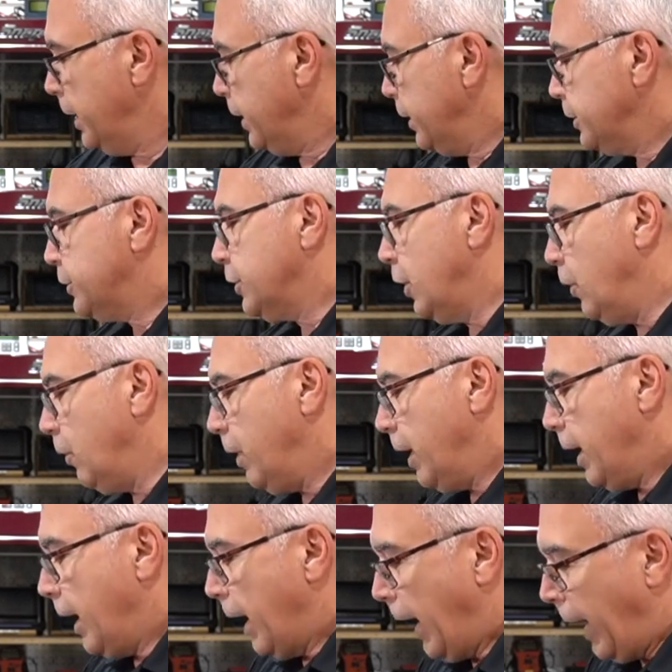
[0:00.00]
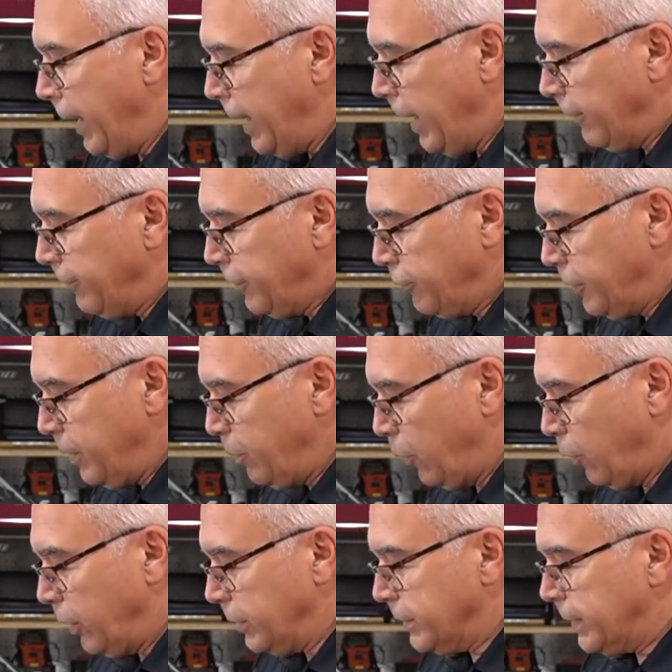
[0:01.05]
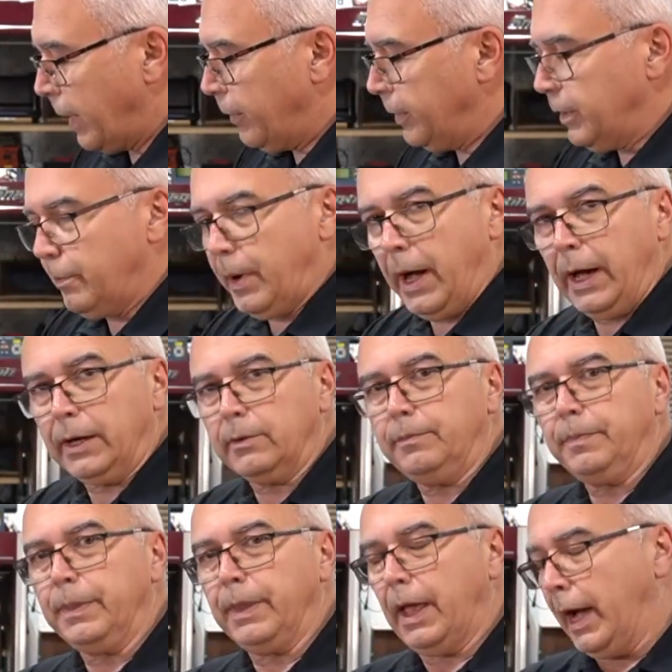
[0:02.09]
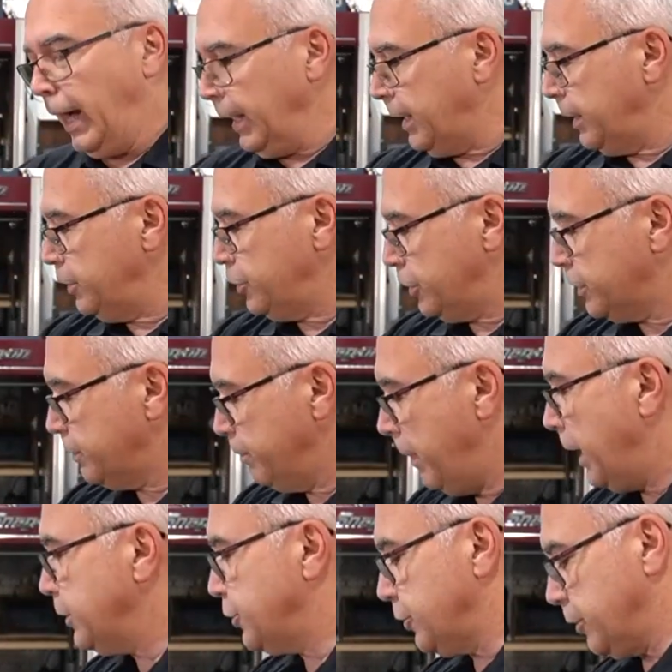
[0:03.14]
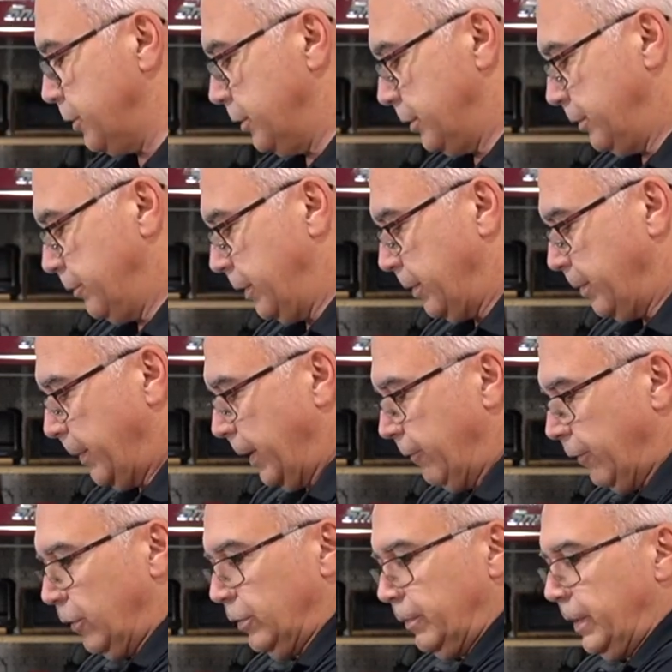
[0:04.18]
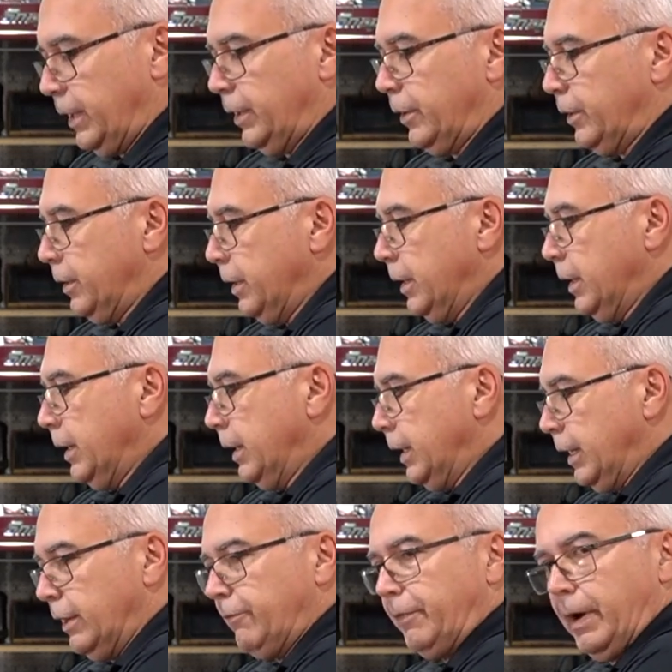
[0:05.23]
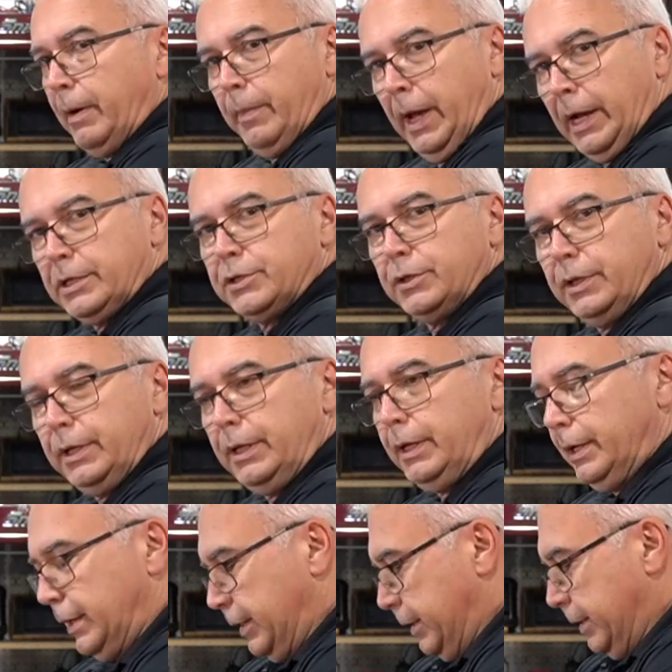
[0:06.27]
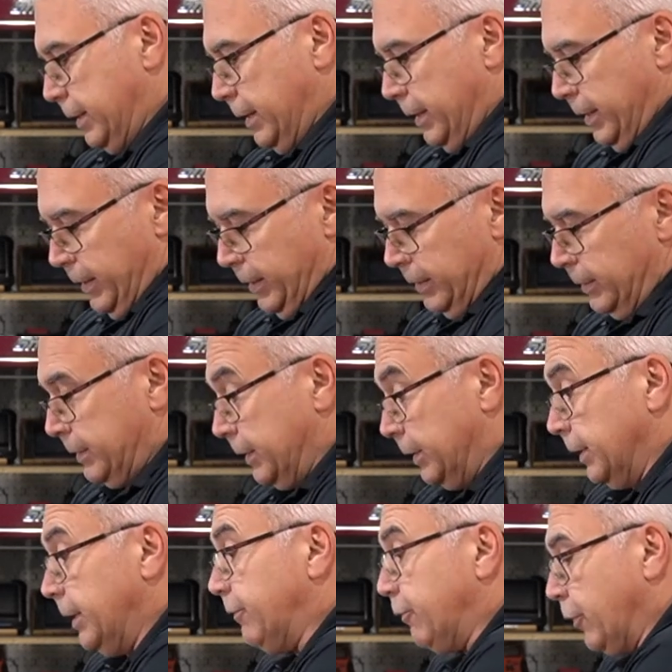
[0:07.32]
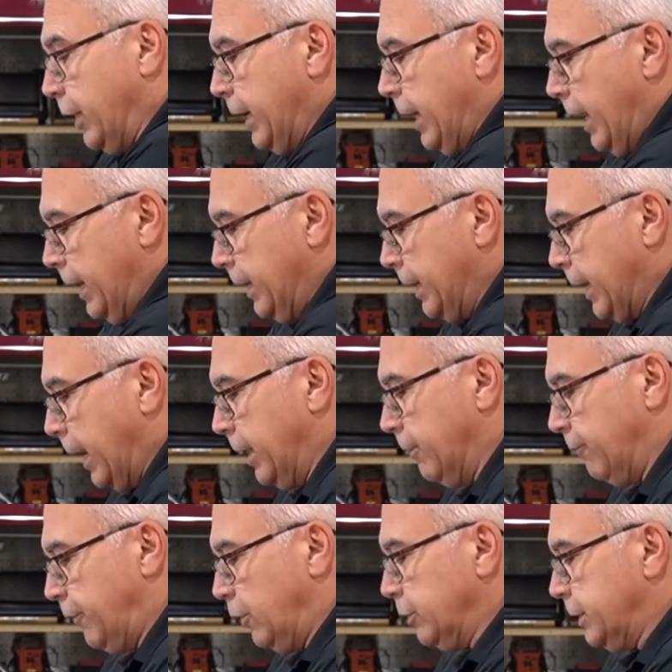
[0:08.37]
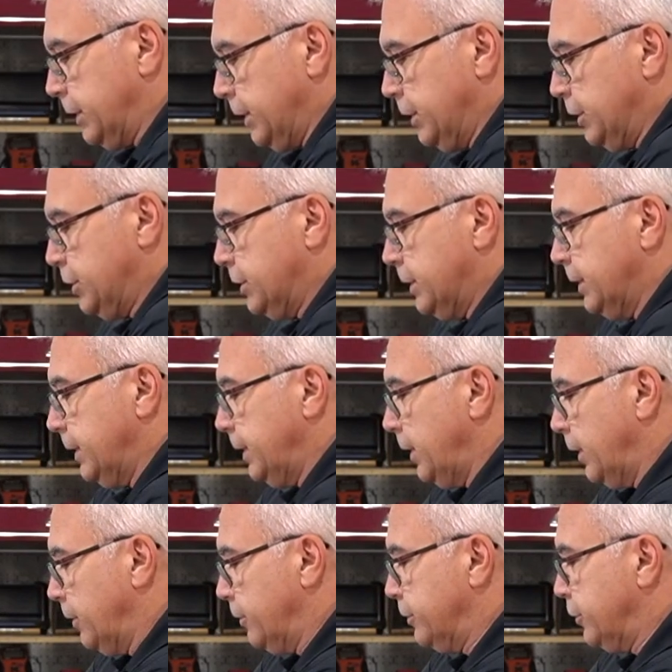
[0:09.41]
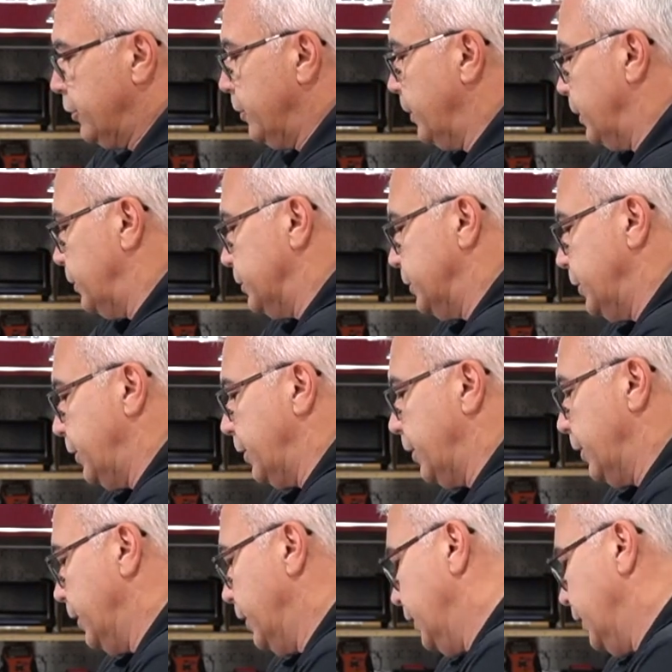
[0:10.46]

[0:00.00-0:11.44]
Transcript: So I have 3 ports down at the bottom. I can just measure with my voltmeter if I'm actually delivering any kind of voltage to the other terminals here.